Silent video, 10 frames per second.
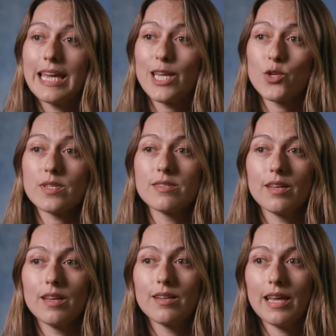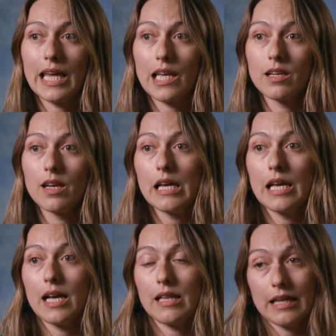interested in
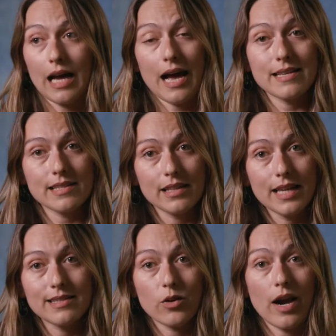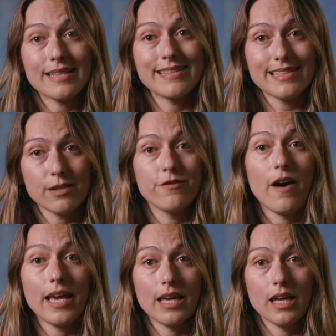like isolating or
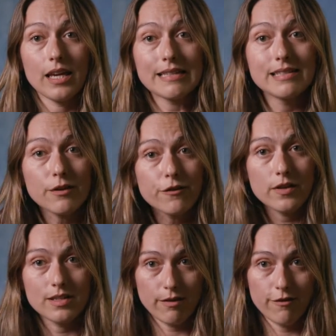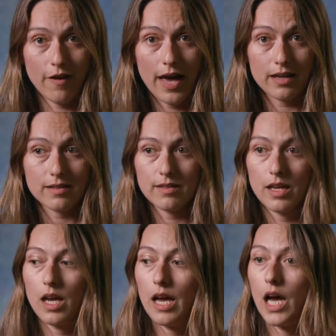identifying a different effect,
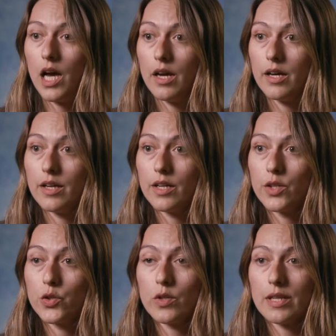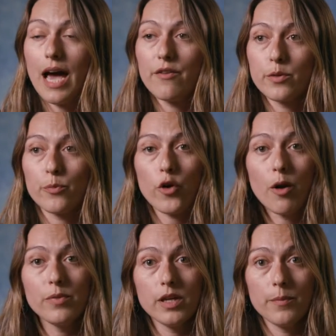you could have the
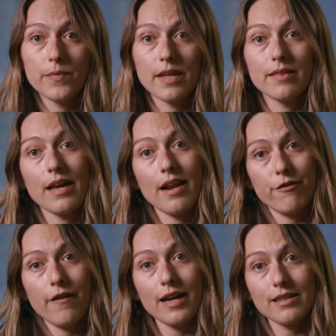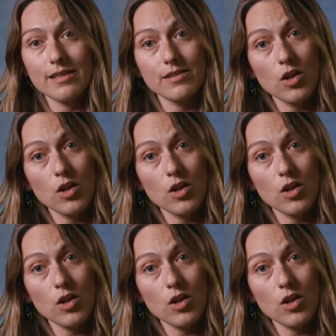problem that that effect is